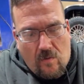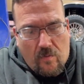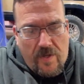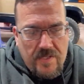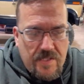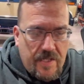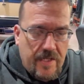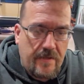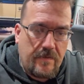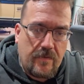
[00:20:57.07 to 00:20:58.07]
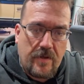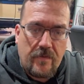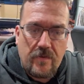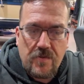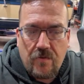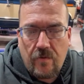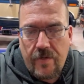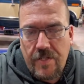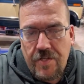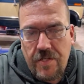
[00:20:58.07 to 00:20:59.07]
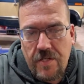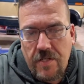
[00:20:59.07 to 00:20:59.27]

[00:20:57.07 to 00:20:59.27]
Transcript: Wednesday night. We're not real sure which.